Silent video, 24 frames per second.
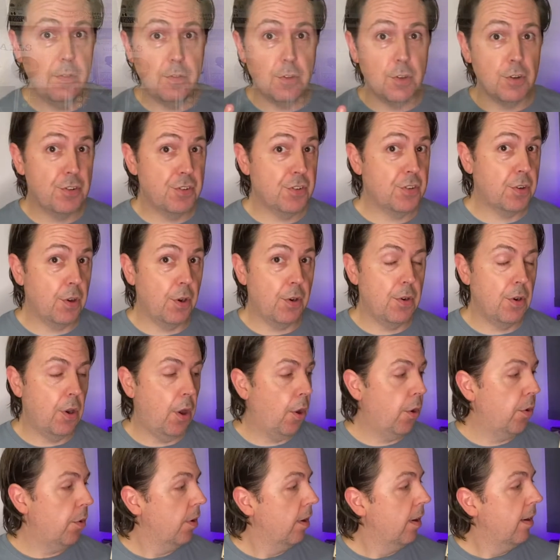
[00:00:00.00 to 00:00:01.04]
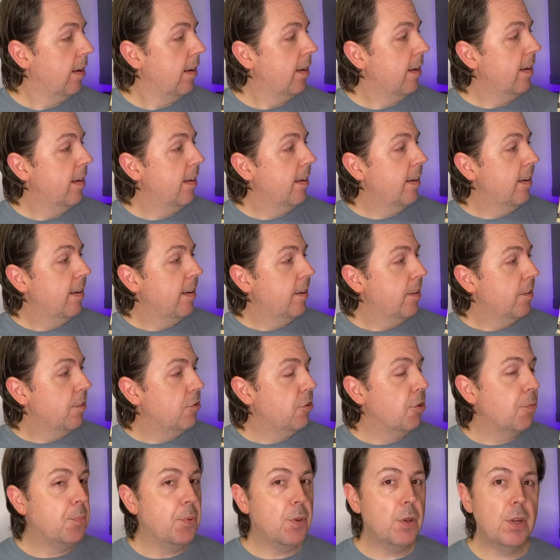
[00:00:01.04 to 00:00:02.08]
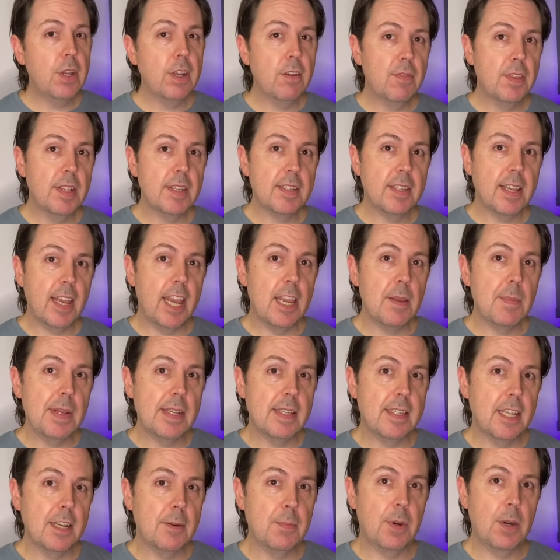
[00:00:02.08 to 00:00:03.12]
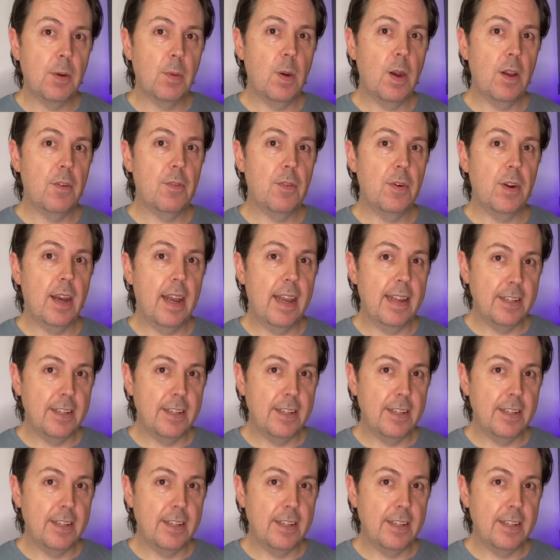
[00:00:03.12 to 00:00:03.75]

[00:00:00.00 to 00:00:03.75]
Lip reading: you just don't know. The beauty of this game is that my wife and I